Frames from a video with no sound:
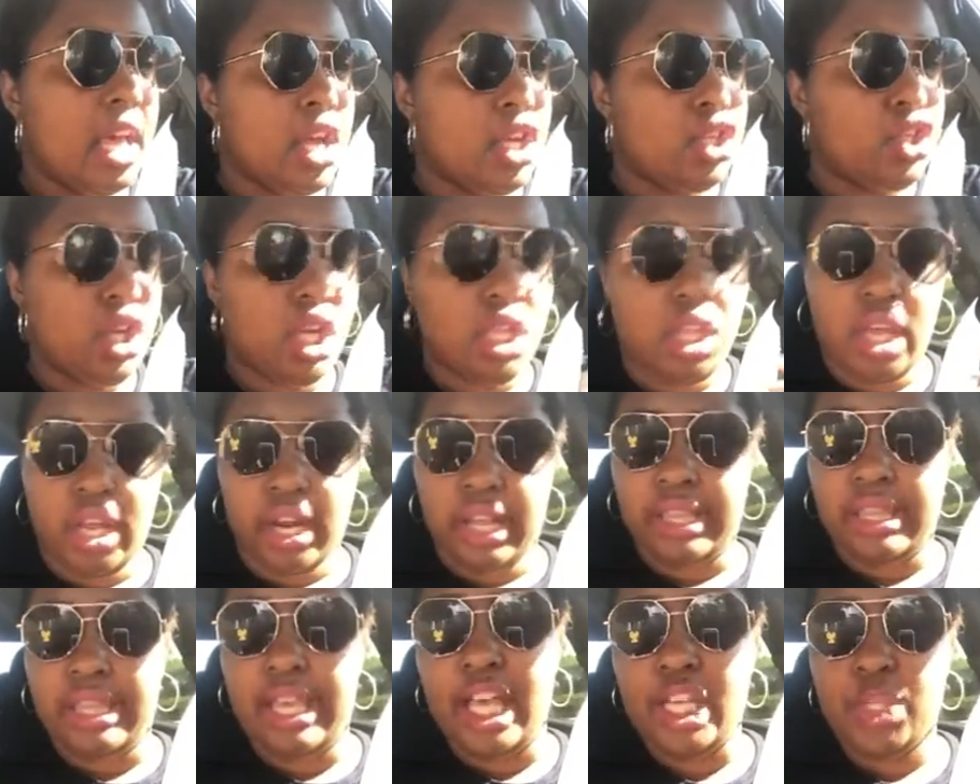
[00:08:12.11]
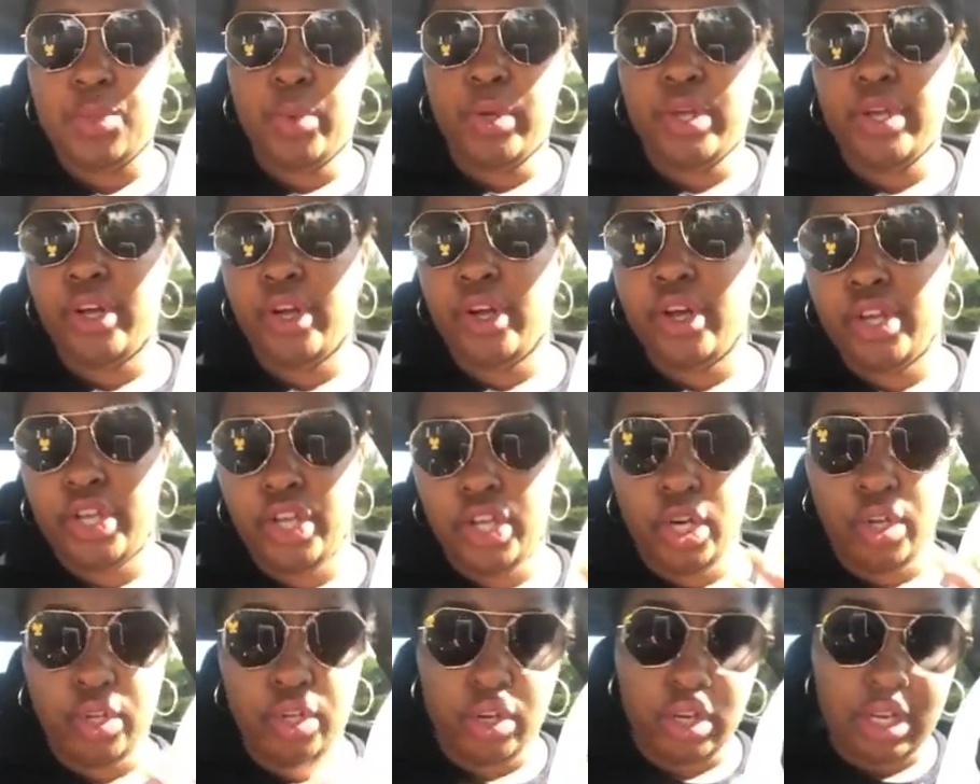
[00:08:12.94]
doing a lot of things where you're
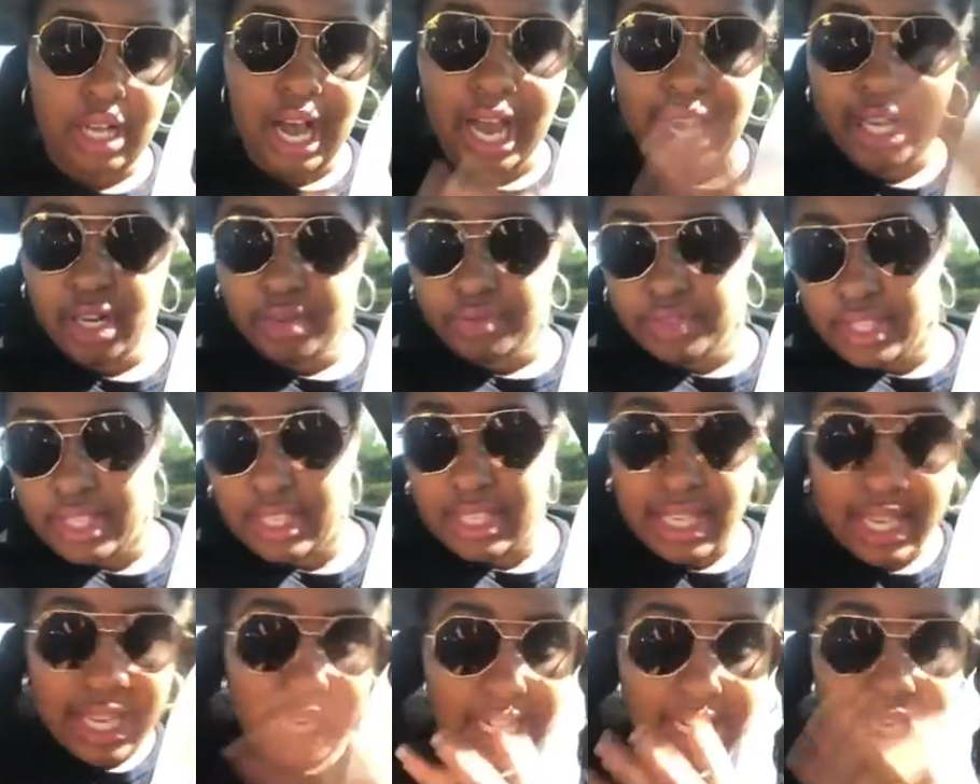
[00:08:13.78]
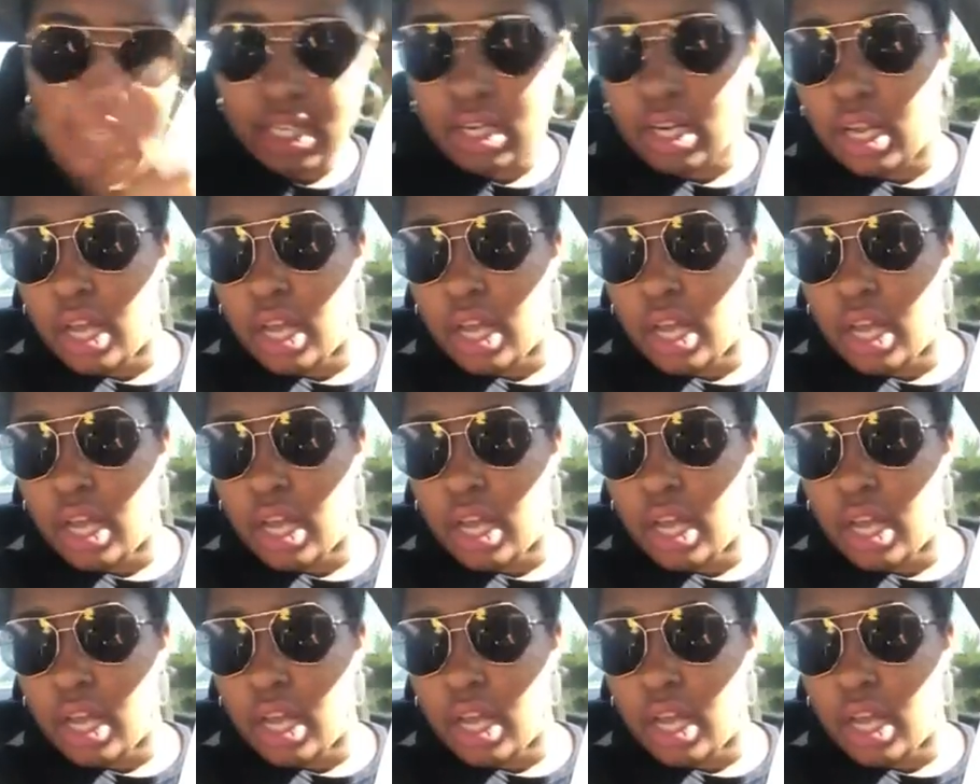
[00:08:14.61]
kind of seen,